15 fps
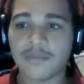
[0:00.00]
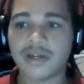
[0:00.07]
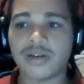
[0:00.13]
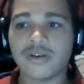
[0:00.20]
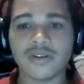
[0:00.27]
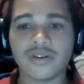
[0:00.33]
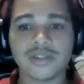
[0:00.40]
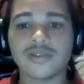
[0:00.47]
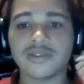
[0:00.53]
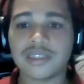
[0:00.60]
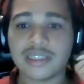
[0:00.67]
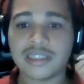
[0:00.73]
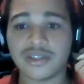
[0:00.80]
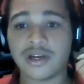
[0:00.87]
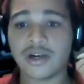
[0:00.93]
but also
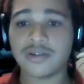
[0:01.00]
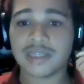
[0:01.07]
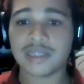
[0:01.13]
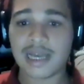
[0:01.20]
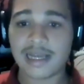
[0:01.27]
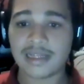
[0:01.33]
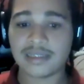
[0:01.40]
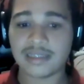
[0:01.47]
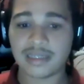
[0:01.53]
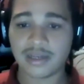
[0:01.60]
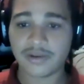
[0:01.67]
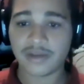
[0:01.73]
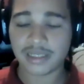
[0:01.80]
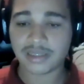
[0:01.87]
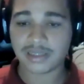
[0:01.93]
teach you how to answer the
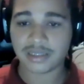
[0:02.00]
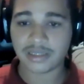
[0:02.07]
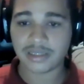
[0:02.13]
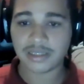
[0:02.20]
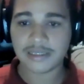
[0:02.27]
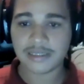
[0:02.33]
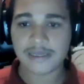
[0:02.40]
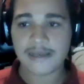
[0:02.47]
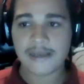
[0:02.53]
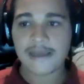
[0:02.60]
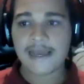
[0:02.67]
questions.